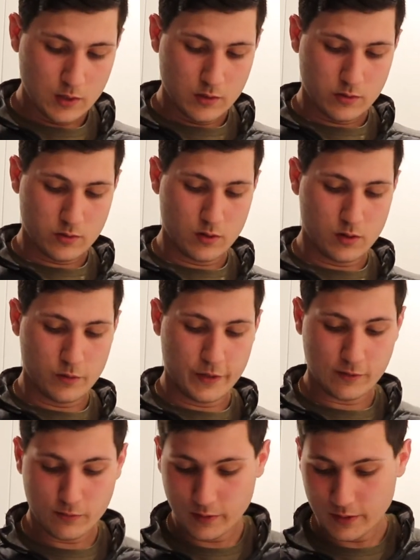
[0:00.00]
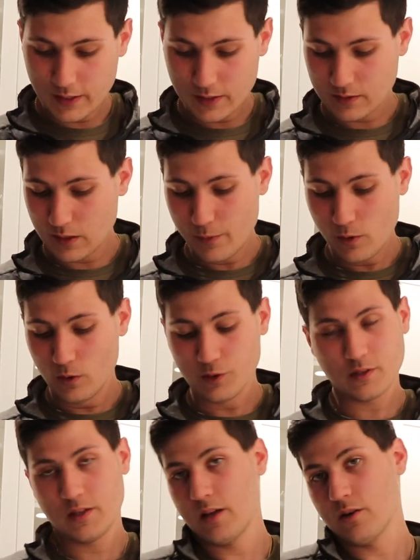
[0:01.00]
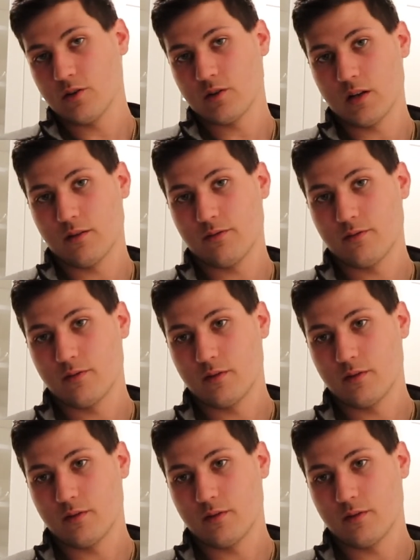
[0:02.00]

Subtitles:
So that's really it. It's gonna be all standard stuff.